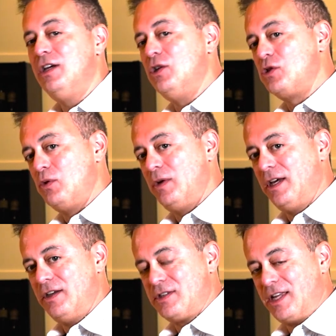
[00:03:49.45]
As soon
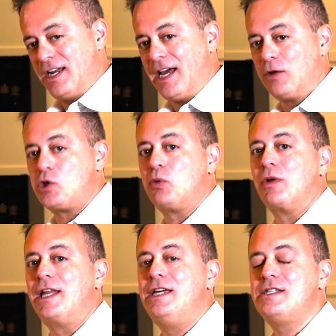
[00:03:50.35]
as they announce the
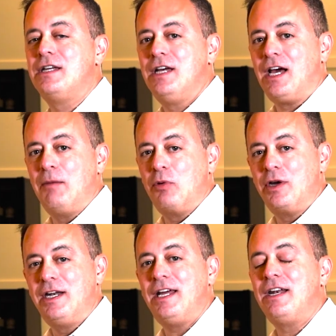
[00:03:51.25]
release, I put
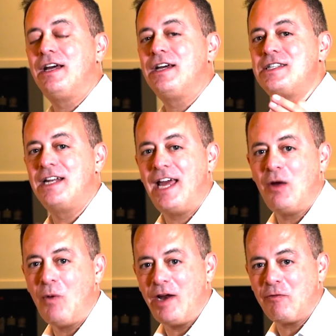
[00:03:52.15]
it in. I said, hey,
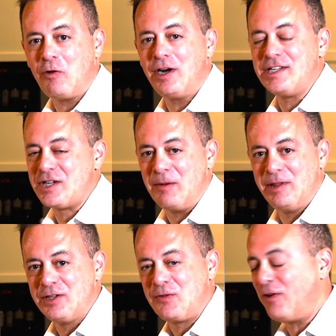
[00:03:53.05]
wait for it. It's
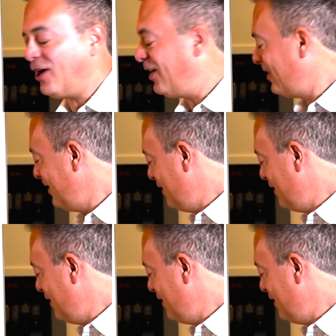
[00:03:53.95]
coming this fall.